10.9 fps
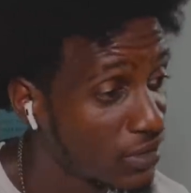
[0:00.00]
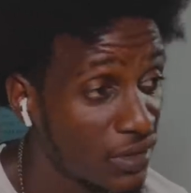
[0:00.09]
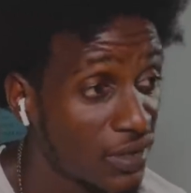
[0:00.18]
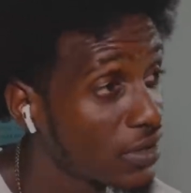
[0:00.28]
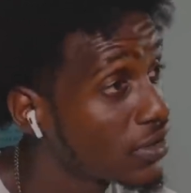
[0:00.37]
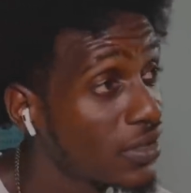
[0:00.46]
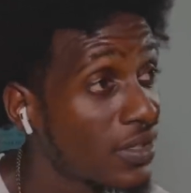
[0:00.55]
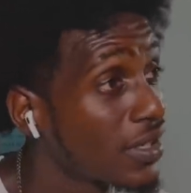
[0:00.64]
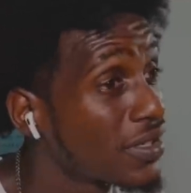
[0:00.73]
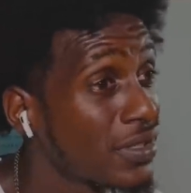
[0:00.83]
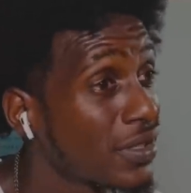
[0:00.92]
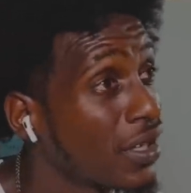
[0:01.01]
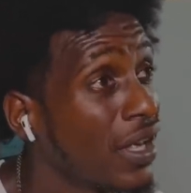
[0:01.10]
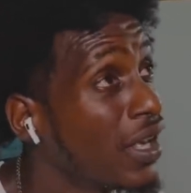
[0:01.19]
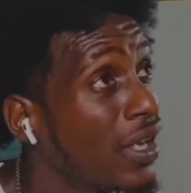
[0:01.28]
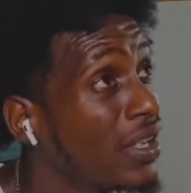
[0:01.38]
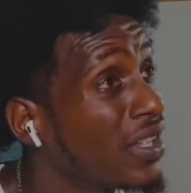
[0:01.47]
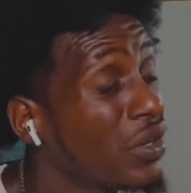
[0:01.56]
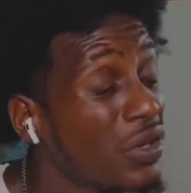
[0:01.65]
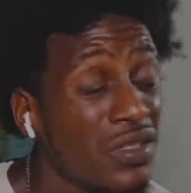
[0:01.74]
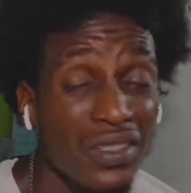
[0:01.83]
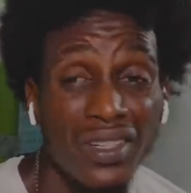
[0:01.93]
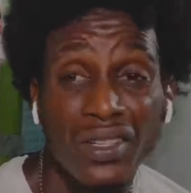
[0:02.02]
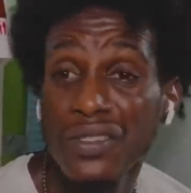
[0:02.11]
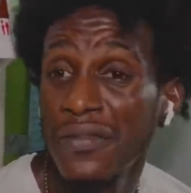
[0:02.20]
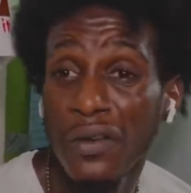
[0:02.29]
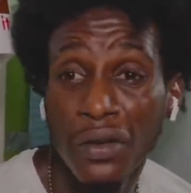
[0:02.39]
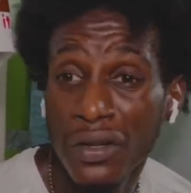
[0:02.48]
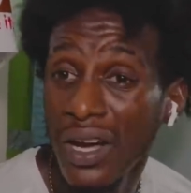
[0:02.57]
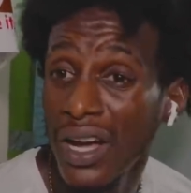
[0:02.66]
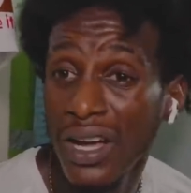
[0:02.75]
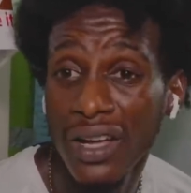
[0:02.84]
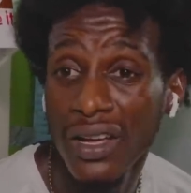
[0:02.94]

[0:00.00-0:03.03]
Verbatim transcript: Jesus. You just you just vulgar.